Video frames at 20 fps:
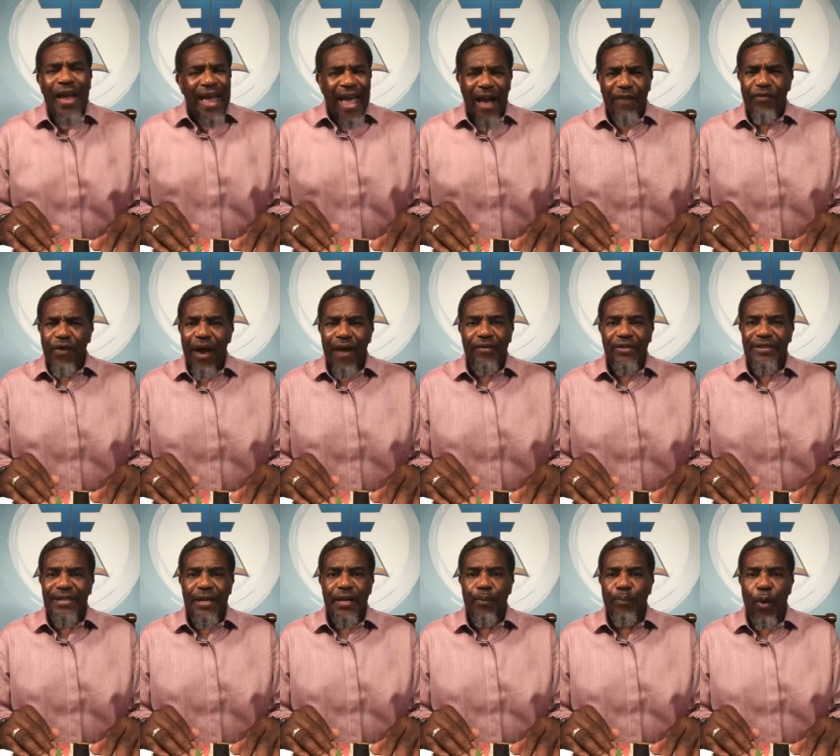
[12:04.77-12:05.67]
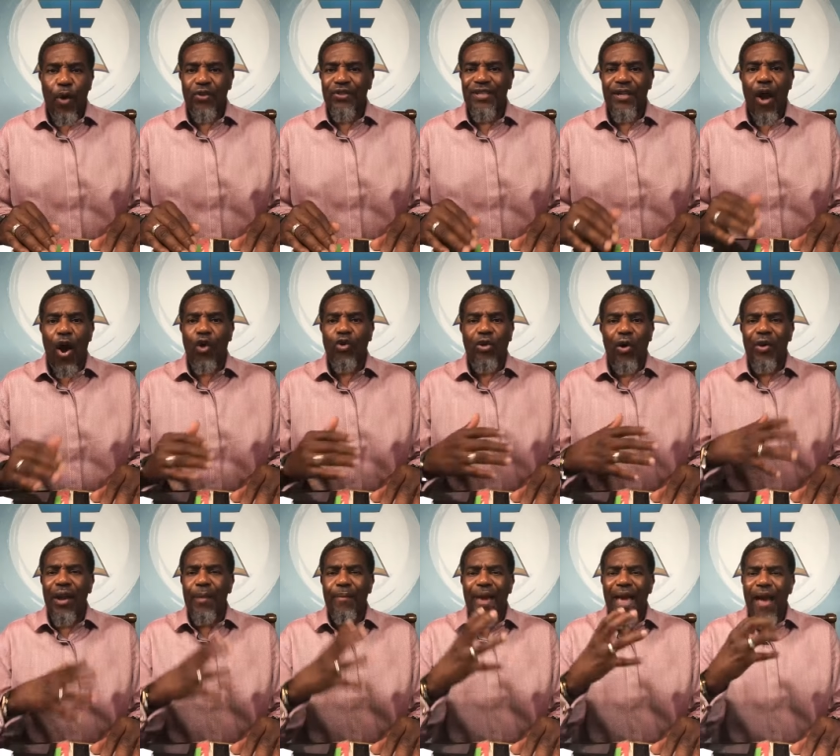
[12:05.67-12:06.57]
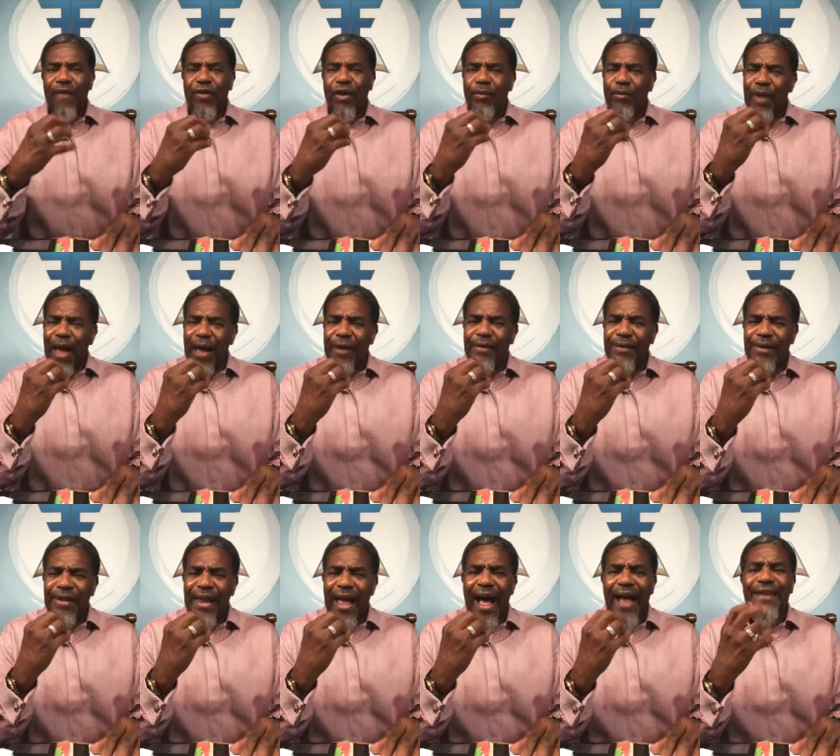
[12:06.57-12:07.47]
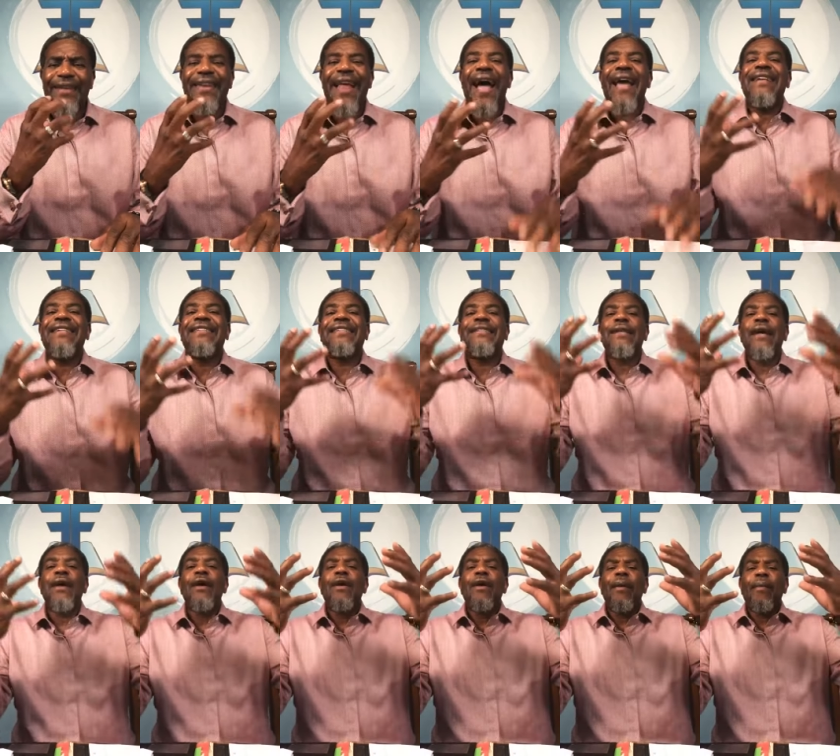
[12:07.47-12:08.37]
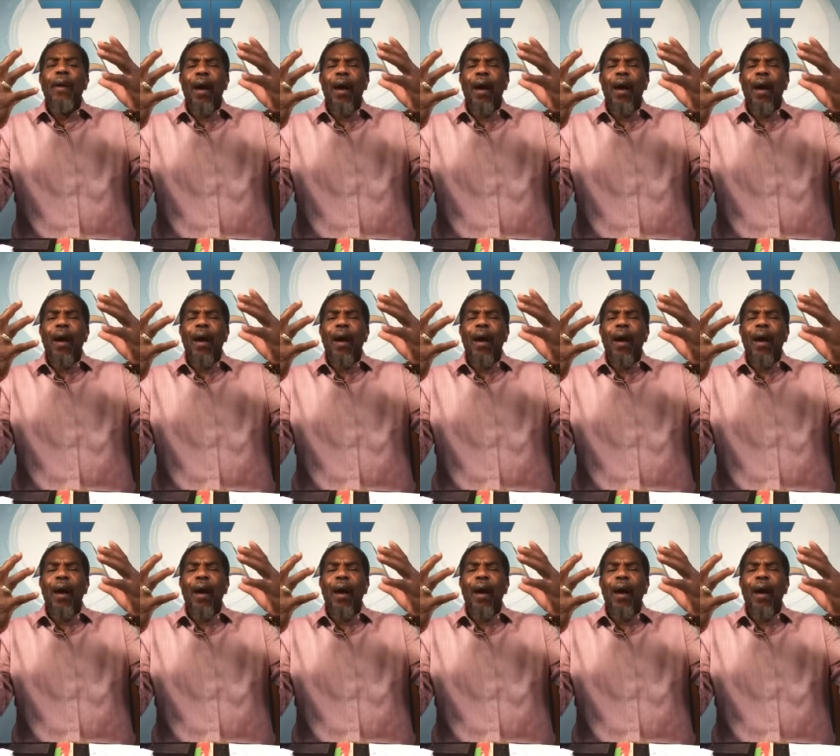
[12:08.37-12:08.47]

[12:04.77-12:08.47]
Have you ever seen a person, although they may have a nice,